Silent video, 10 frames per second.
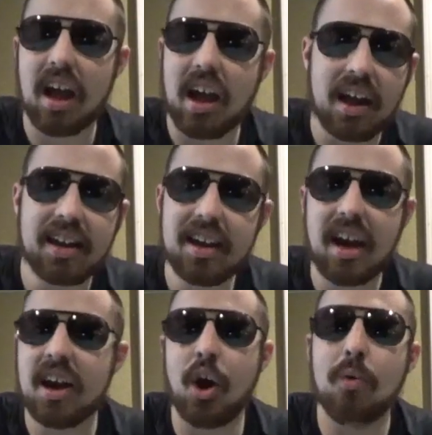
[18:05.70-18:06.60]
Again,
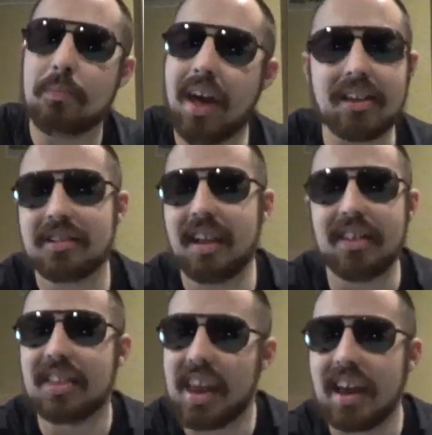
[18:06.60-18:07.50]
I hope that's
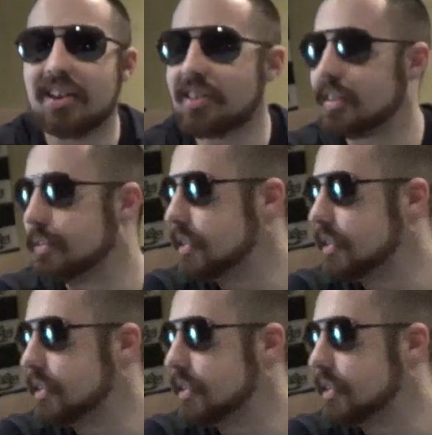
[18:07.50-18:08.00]
not the case.